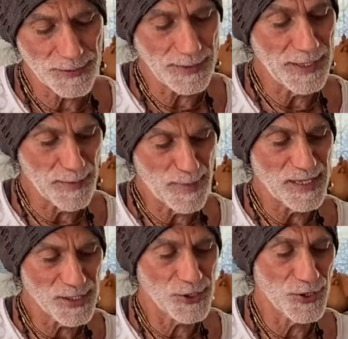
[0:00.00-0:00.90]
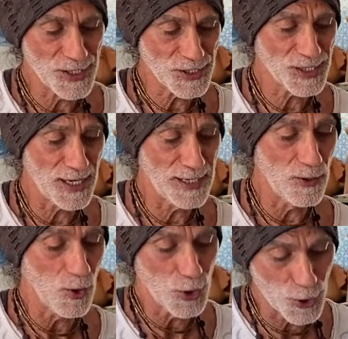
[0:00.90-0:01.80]
and the pentatonic
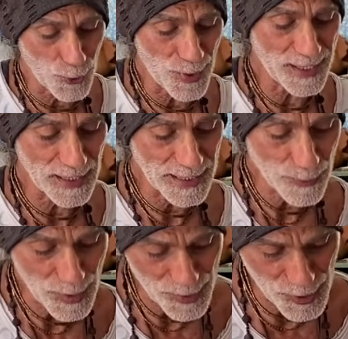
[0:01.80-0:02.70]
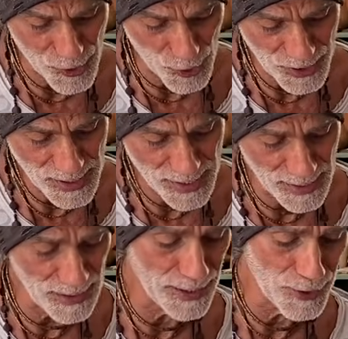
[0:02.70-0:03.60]
scale correctly with the dot
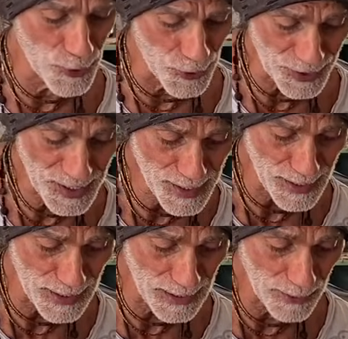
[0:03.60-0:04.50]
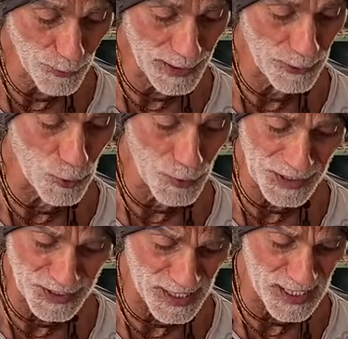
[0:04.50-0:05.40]
here and not here, where all
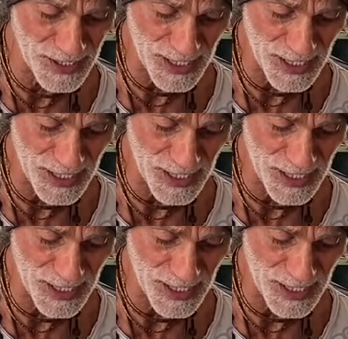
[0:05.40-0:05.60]
guitars